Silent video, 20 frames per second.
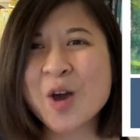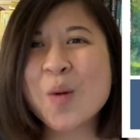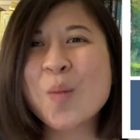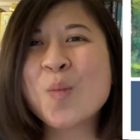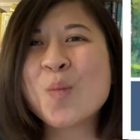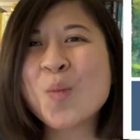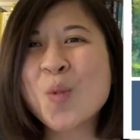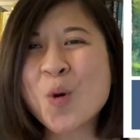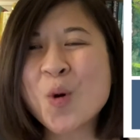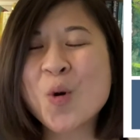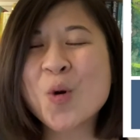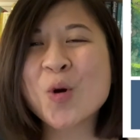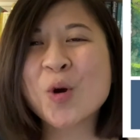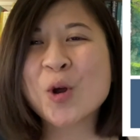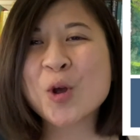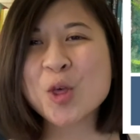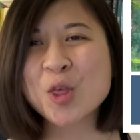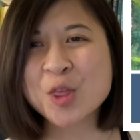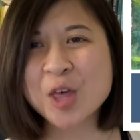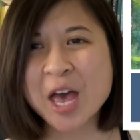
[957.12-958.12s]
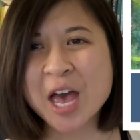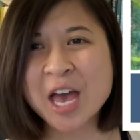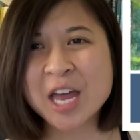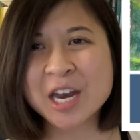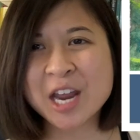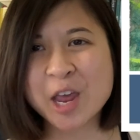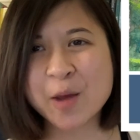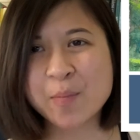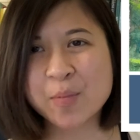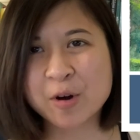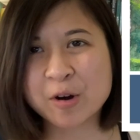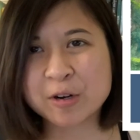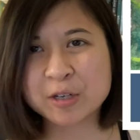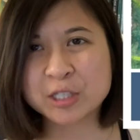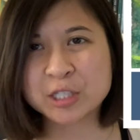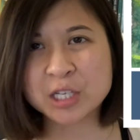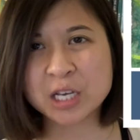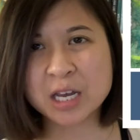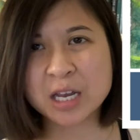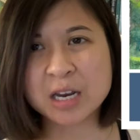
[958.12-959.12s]
more than a
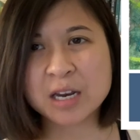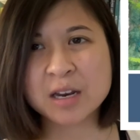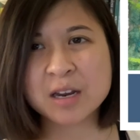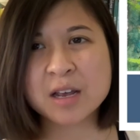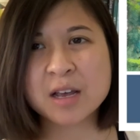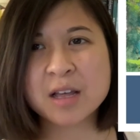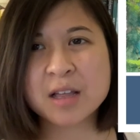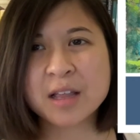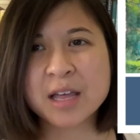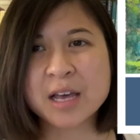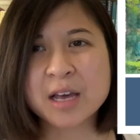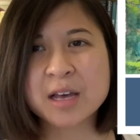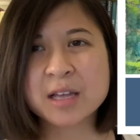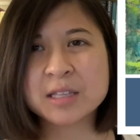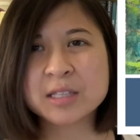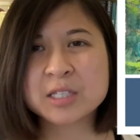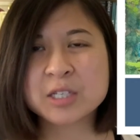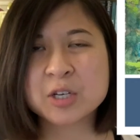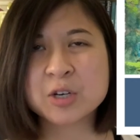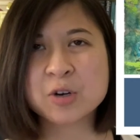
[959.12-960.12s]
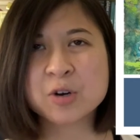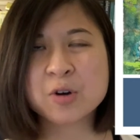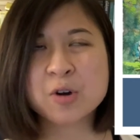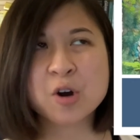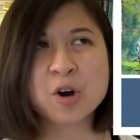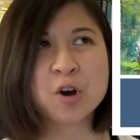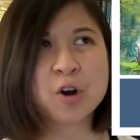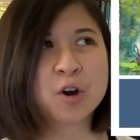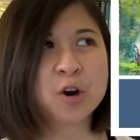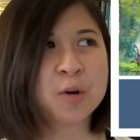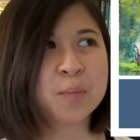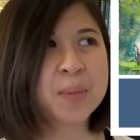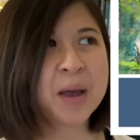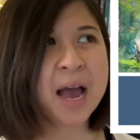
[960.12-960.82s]
person? Like, consider her